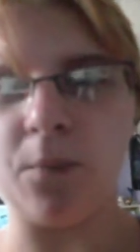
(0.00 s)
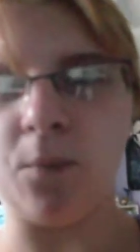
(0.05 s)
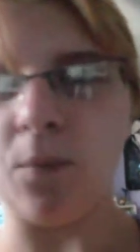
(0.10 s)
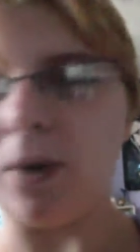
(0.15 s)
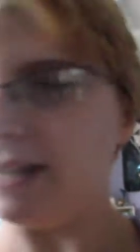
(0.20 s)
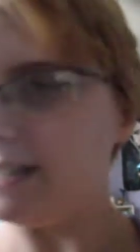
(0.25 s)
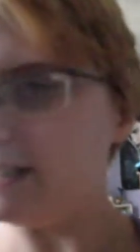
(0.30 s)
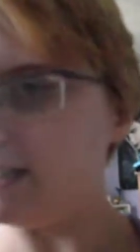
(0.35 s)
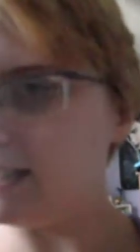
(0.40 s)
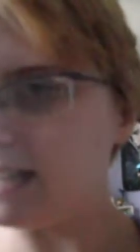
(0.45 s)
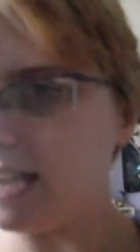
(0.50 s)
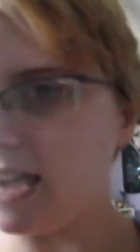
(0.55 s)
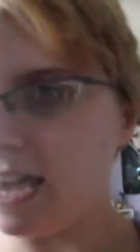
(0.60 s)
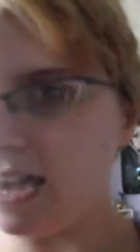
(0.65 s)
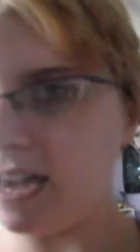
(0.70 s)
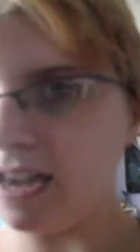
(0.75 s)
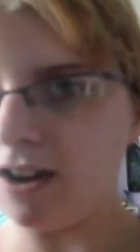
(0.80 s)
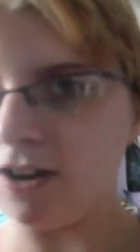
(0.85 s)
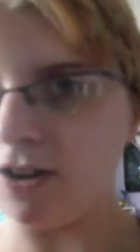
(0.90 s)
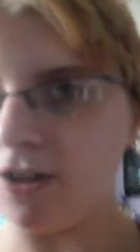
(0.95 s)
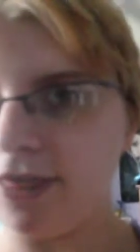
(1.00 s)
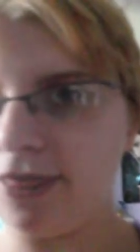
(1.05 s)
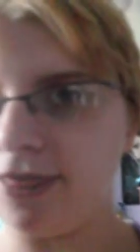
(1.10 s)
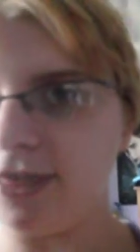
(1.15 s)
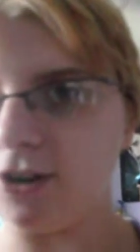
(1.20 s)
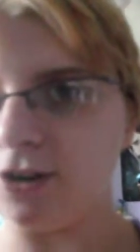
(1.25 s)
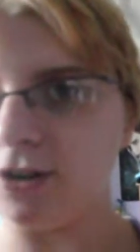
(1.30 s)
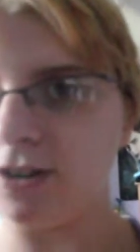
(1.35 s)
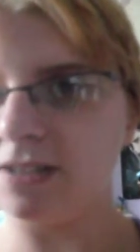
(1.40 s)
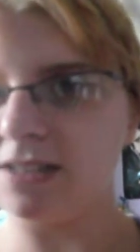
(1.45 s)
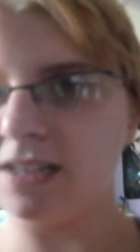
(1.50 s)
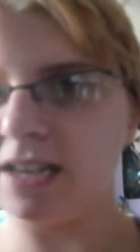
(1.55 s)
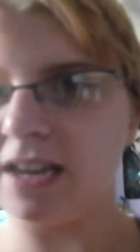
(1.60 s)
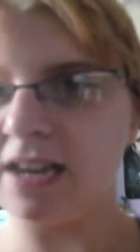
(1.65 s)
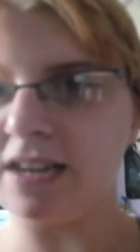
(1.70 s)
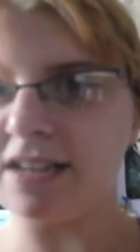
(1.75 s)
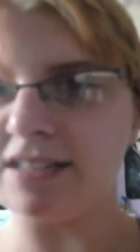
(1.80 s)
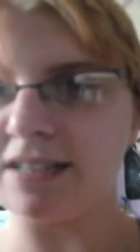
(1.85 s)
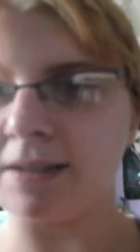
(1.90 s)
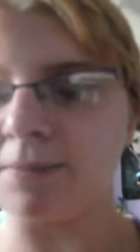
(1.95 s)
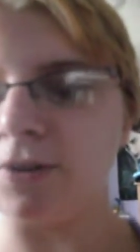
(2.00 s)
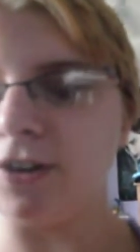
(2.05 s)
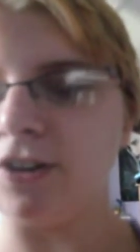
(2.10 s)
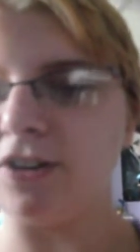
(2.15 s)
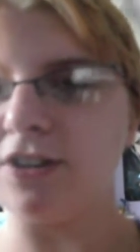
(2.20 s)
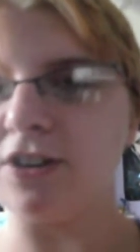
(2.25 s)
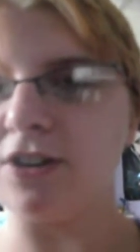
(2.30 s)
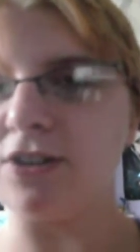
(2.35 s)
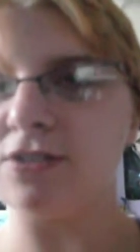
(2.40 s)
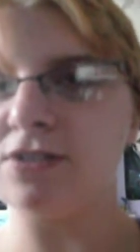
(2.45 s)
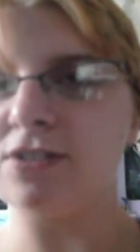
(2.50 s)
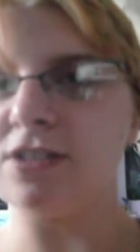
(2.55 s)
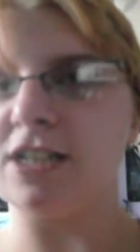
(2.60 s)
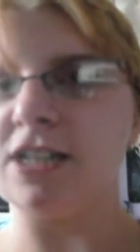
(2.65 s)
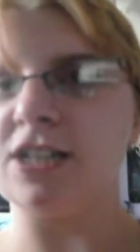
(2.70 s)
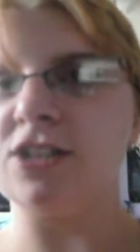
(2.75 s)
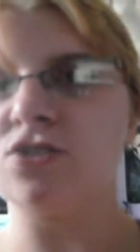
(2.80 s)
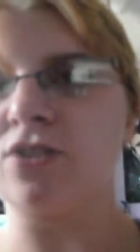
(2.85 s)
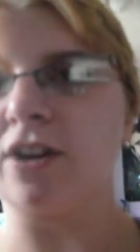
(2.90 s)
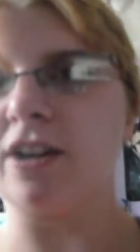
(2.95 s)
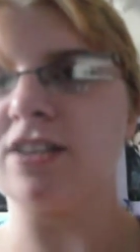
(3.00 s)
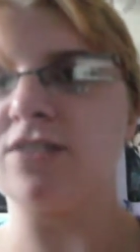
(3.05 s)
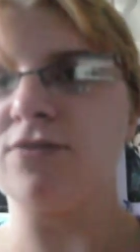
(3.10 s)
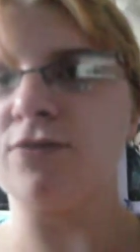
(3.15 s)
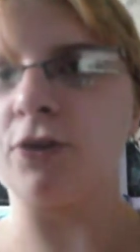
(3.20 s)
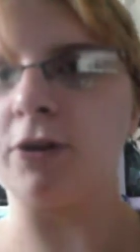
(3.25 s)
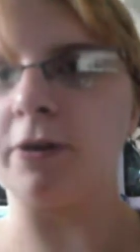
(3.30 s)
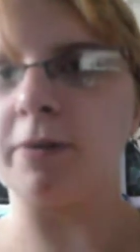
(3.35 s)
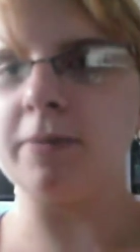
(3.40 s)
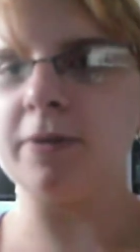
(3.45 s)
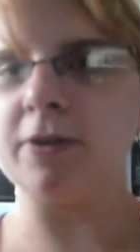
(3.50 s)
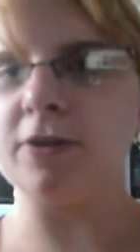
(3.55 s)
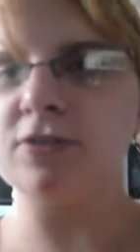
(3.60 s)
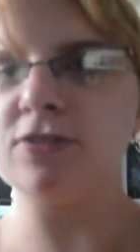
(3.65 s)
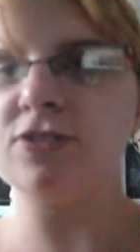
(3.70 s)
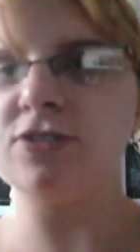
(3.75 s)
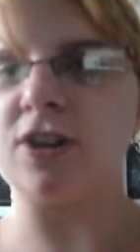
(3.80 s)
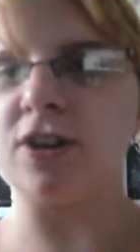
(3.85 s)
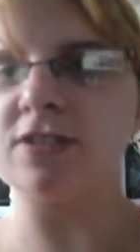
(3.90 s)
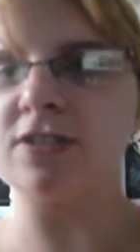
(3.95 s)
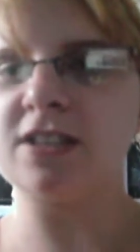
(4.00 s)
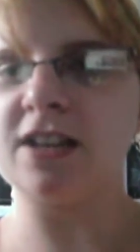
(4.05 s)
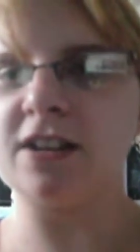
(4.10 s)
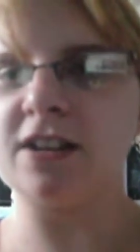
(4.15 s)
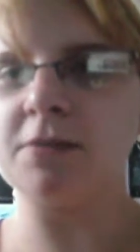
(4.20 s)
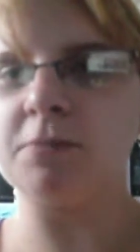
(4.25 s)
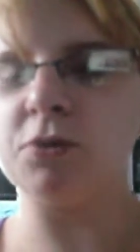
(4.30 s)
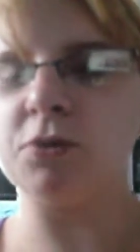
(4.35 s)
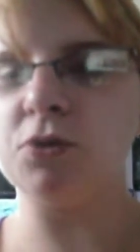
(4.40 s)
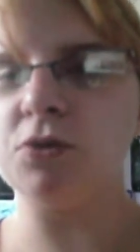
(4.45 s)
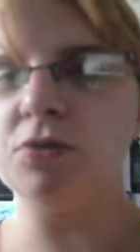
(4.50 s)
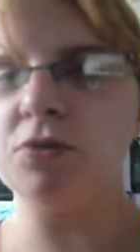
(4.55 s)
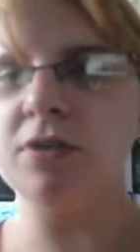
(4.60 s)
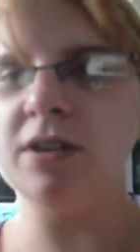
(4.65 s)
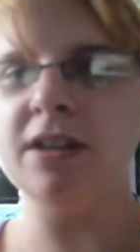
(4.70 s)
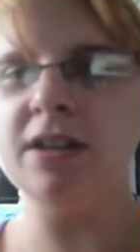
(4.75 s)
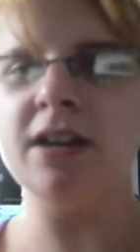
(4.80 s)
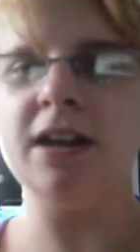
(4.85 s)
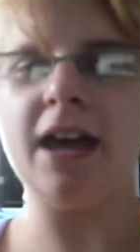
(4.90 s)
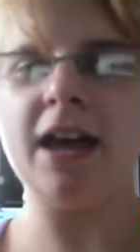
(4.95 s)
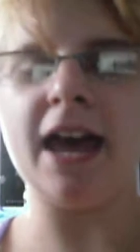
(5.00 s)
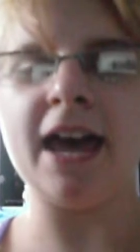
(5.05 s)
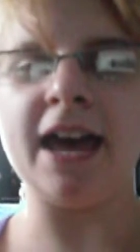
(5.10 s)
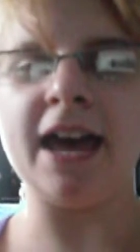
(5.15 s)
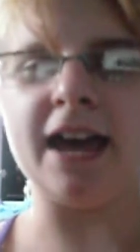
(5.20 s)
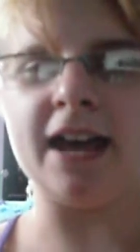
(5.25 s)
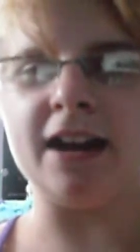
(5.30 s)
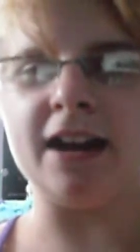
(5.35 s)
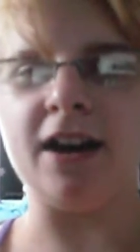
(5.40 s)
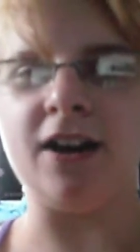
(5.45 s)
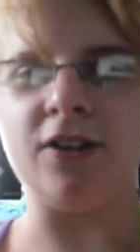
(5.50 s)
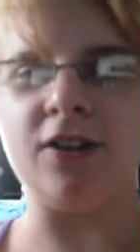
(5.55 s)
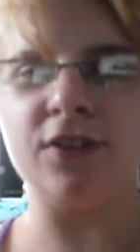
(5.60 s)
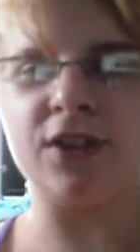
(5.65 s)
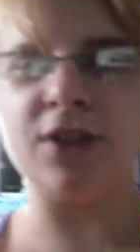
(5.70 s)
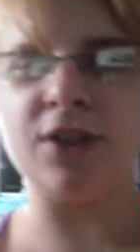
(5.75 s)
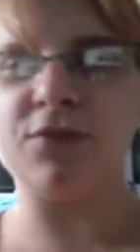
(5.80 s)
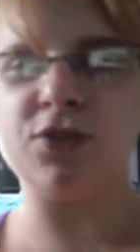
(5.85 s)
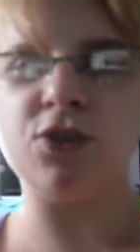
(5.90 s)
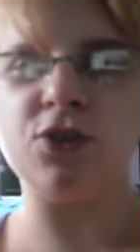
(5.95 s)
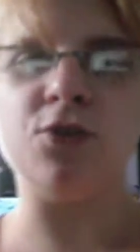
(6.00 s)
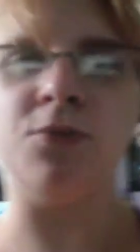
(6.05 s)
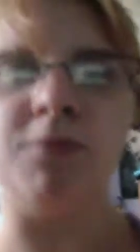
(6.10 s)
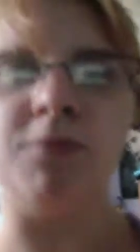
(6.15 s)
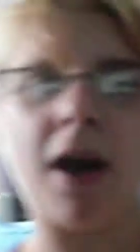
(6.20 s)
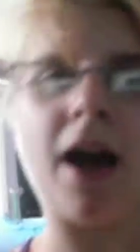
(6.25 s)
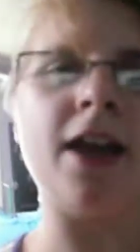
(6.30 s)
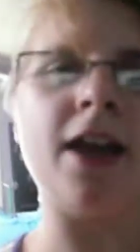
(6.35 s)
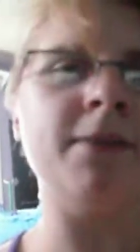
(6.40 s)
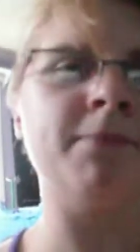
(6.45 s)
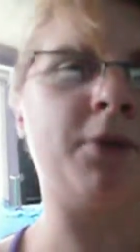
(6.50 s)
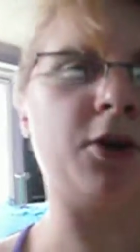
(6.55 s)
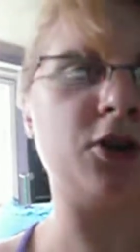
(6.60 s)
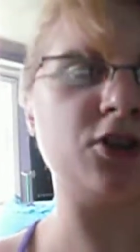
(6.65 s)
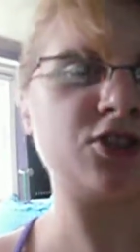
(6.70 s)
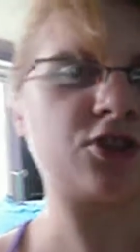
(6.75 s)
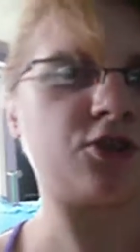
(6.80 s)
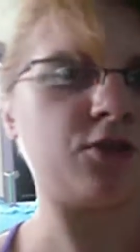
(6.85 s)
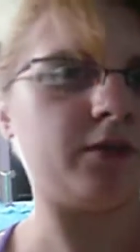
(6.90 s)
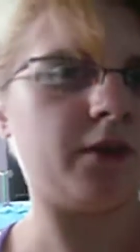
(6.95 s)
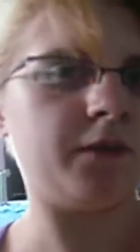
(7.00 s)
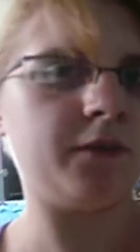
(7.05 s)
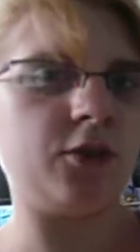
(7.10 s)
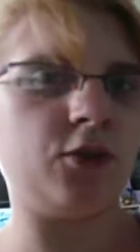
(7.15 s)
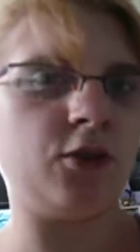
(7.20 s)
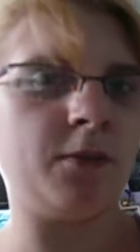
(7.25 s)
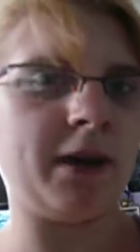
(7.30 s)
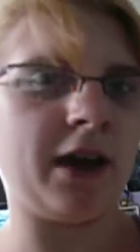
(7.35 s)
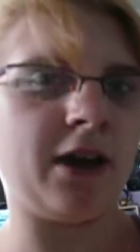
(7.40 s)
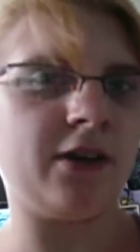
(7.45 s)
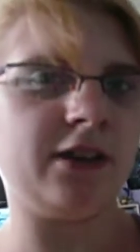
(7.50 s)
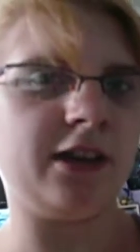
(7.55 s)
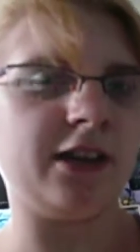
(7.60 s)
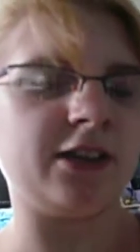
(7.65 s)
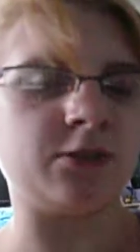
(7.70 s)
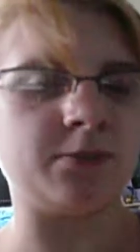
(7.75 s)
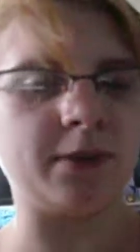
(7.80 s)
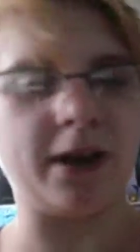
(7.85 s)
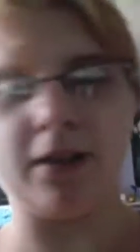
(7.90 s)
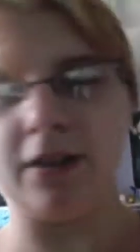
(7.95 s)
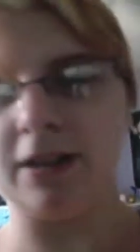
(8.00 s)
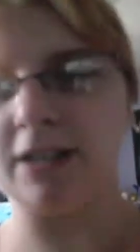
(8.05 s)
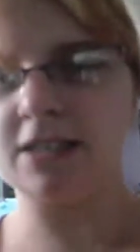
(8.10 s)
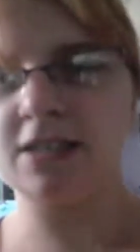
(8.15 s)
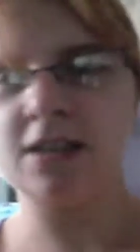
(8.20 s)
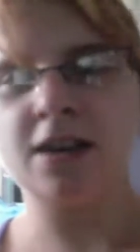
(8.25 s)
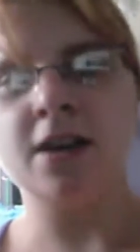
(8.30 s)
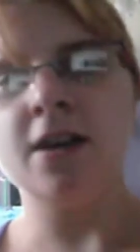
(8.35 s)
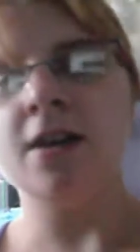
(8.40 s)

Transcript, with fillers: Wednesday or Thursday because I'm going to go see Transformers Dark Side of the Moon and I'll give you my personal review about it as well as